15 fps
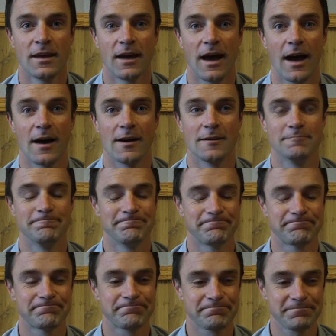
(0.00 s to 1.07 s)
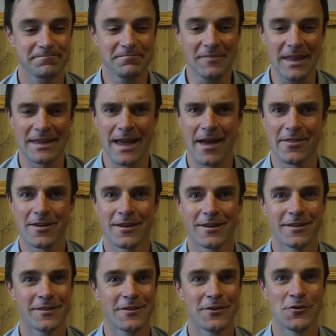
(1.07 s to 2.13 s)

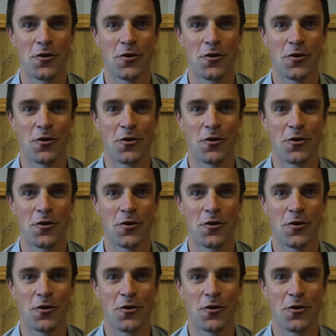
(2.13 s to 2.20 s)
The